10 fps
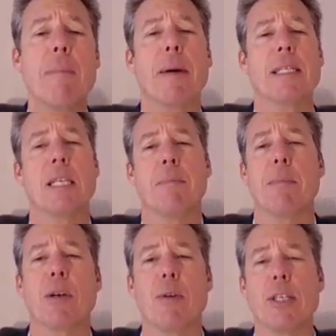this is
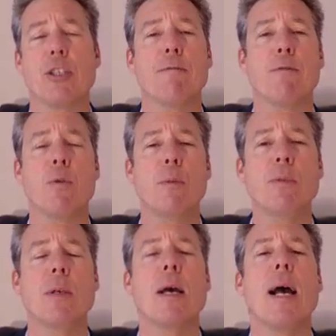step-by-step immigration
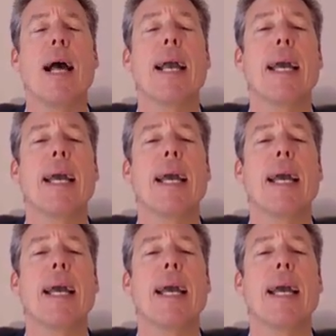forms,